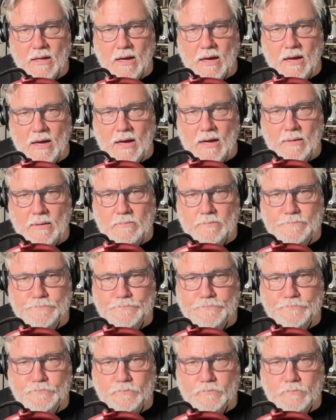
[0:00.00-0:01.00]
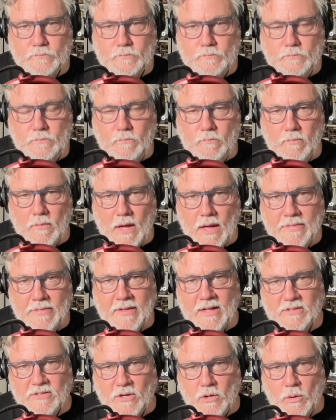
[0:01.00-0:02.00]
I think
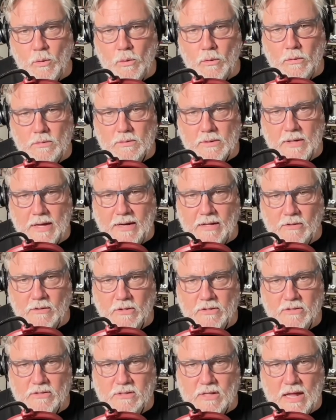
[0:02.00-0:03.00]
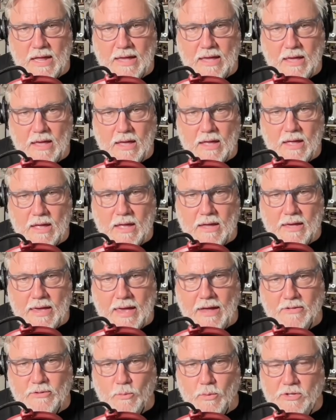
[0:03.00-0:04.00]
that's cool. And it looks like
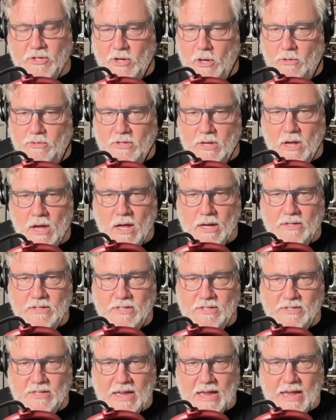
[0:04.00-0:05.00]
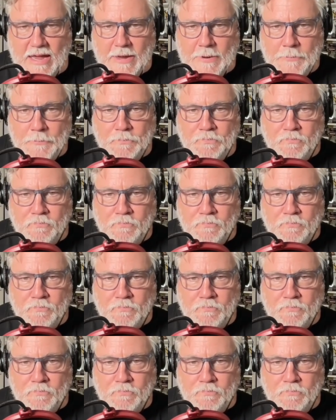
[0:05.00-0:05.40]
Chaos Witch goes on to say,